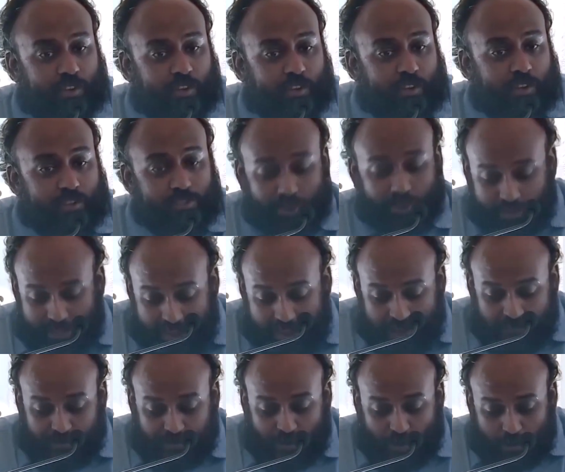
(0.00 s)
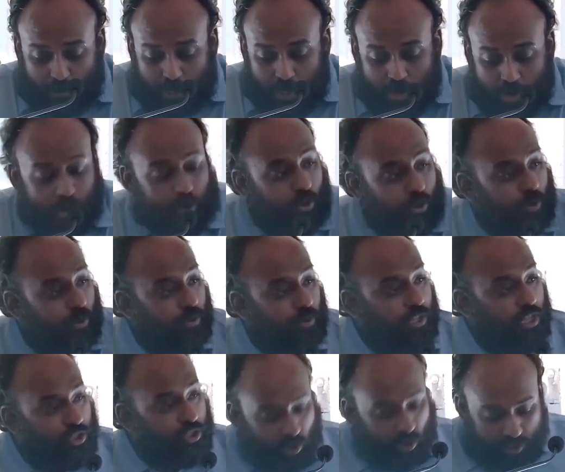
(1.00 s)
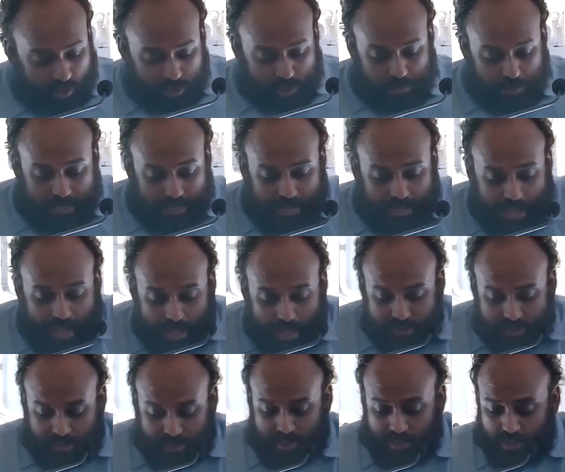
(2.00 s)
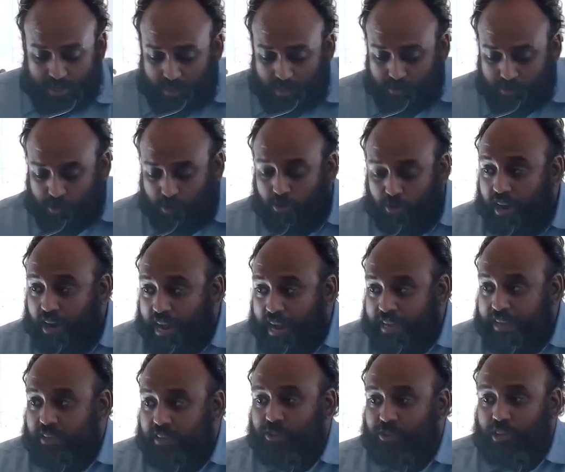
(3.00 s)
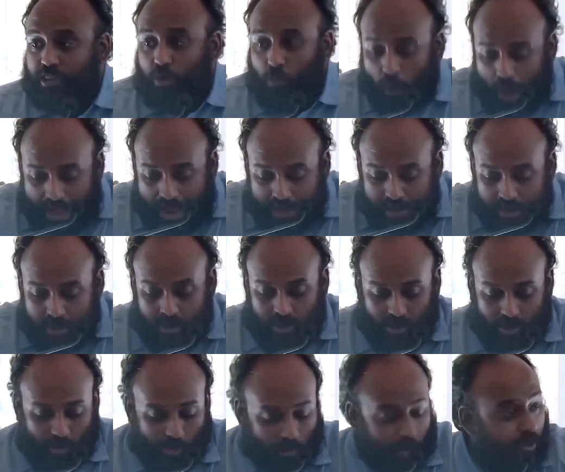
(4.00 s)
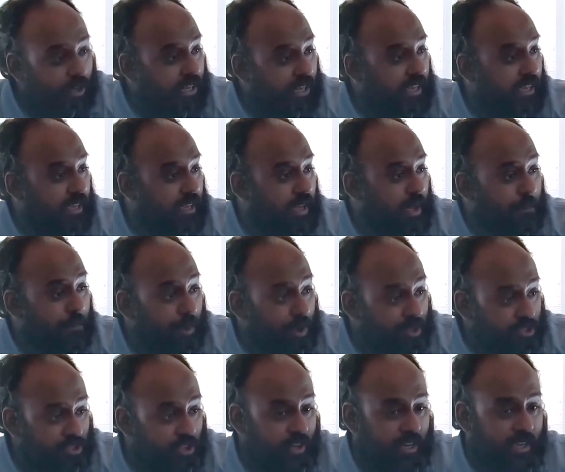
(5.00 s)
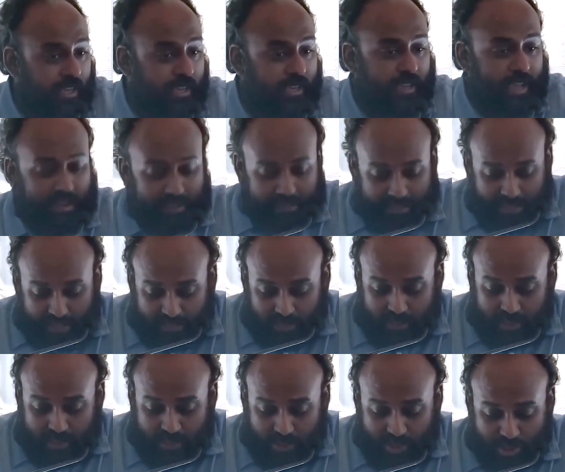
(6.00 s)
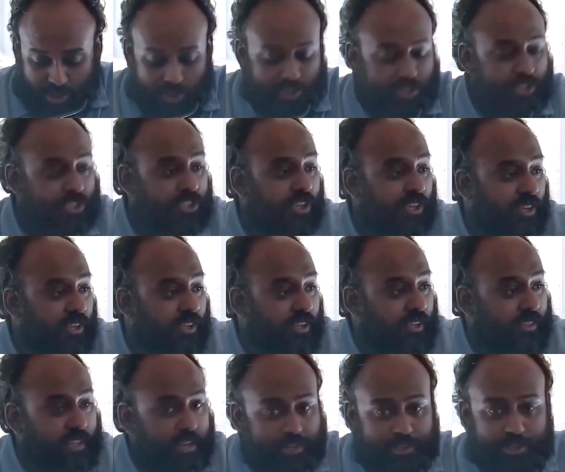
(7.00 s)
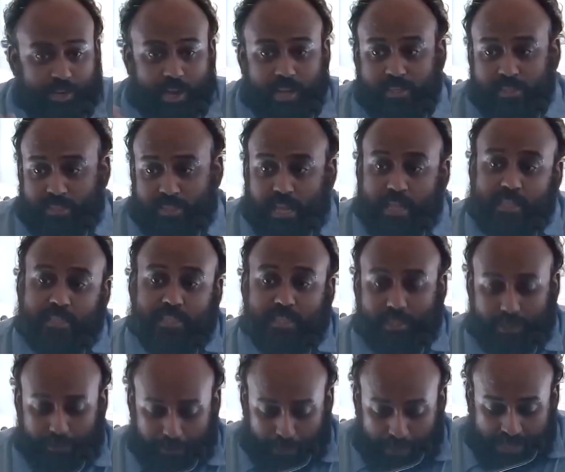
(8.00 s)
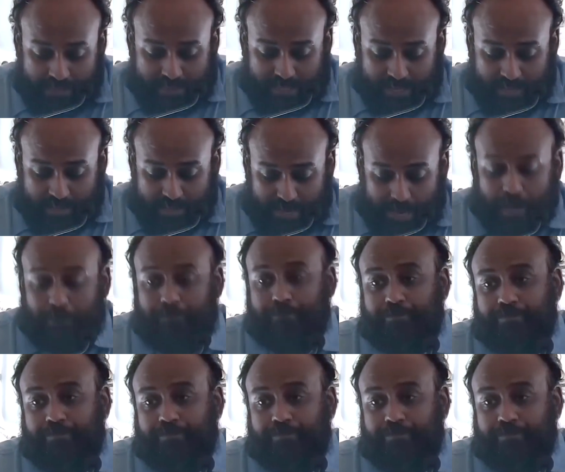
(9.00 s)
So therefore, we know that John is being asked here to write to the one holy apostolic and Catholic church that transcends space and time.